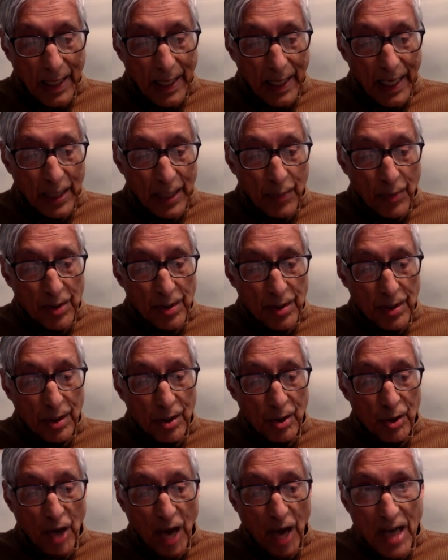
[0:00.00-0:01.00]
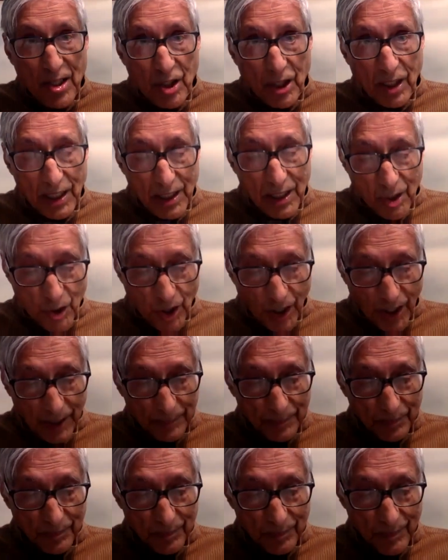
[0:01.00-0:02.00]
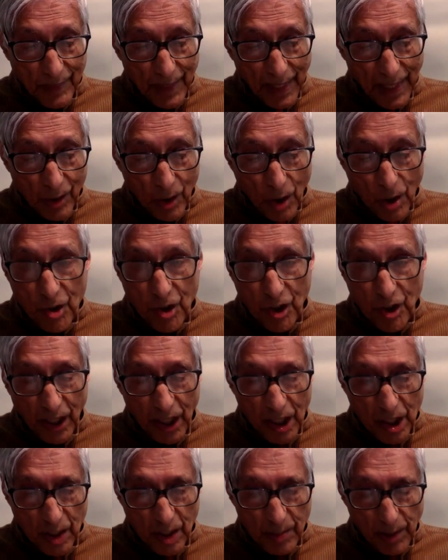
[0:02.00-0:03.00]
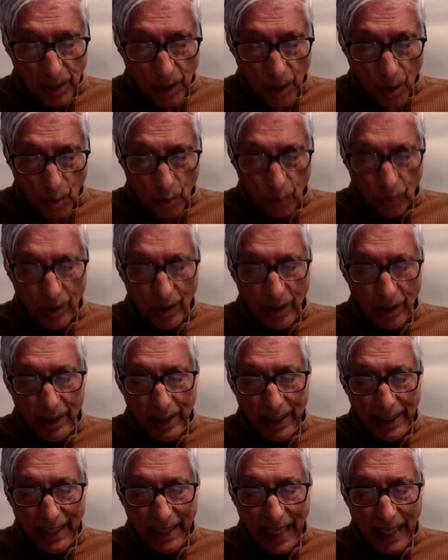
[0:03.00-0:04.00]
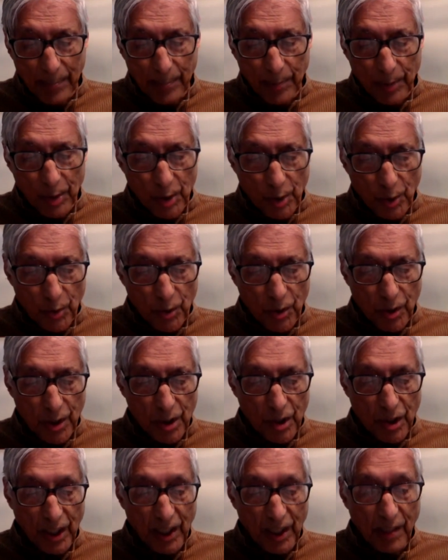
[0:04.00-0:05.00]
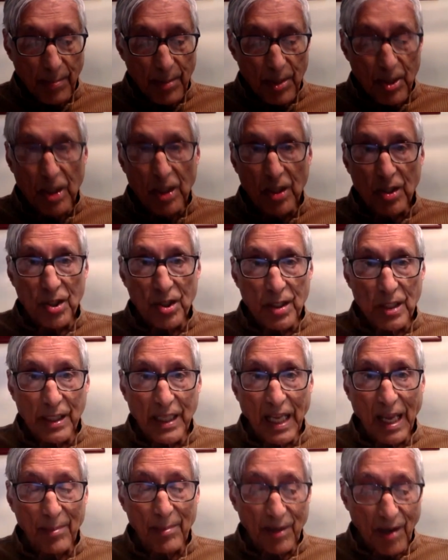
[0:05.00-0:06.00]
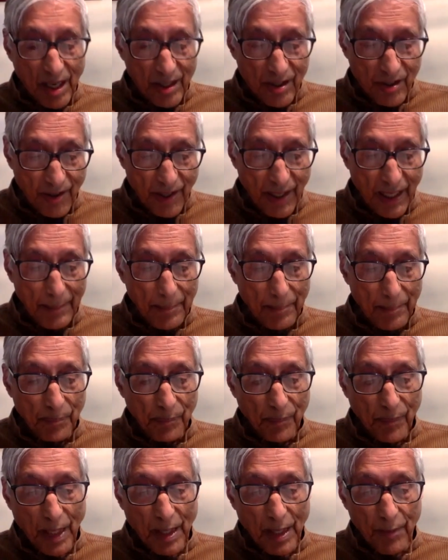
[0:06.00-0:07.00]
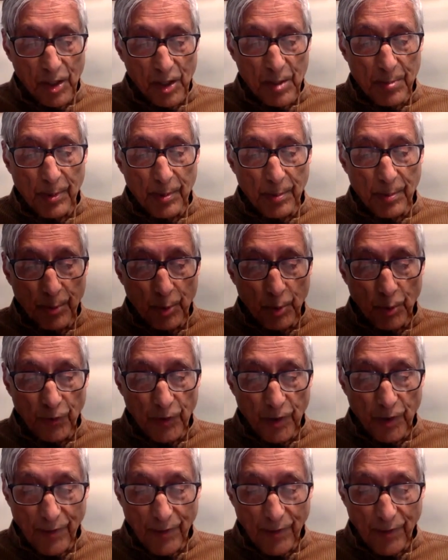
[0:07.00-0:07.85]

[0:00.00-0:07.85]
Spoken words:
It was Jat culture and not Sikhism alone that helped produce the Sikh missiles camaraderie, which proved